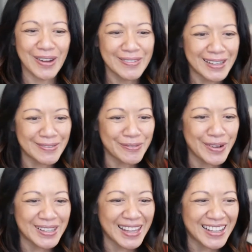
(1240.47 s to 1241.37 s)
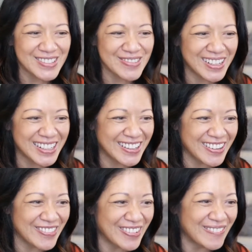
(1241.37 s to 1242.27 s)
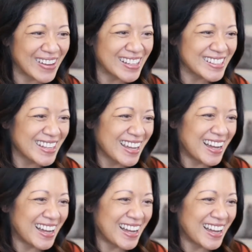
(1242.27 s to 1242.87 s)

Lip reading: I've got one last one here from Mike.